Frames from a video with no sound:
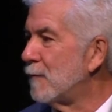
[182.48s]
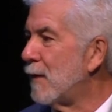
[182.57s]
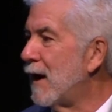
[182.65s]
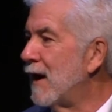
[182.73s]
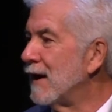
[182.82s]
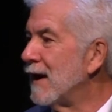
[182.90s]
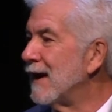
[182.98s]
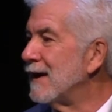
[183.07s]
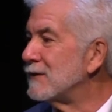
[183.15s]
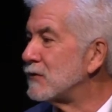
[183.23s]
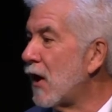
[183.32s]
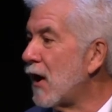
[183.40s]
by
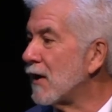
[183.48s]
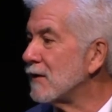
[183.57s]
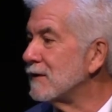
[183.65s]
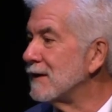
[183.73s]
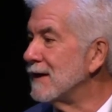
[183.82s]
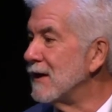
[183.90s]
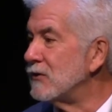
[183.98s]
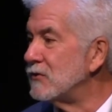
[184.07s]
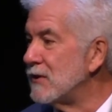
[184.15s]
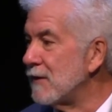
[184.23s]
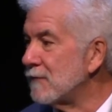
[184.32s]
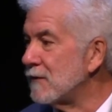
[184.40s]
entirely
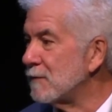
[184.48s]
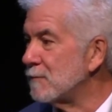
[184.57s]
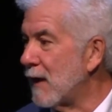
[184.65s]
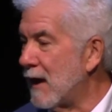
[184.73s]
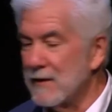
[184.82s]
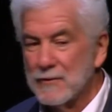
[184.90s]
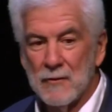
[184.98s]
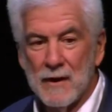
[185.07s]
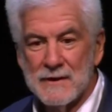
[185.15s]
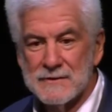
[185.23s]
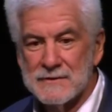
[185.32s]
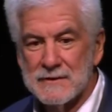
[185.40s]
different
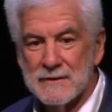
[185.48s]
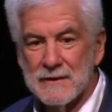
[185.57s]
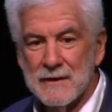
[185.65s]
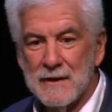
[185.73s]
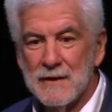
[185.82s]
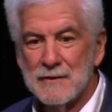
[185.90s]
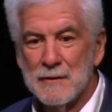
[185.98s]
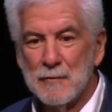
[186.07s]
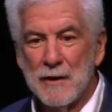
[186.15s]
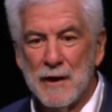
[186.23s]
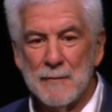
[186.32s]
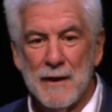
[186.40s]
pathways to
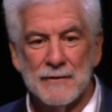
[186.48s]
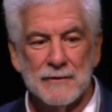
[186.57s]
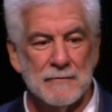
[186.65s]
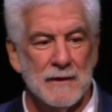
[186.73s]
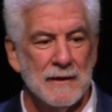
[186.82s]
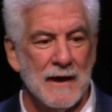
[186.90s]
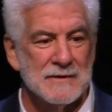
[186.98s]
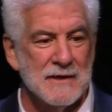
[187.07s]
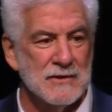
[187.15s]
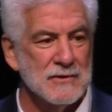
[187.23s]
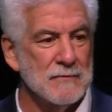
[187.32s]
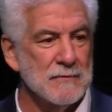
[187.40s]
bring about the
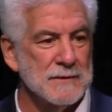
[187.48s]
relaxation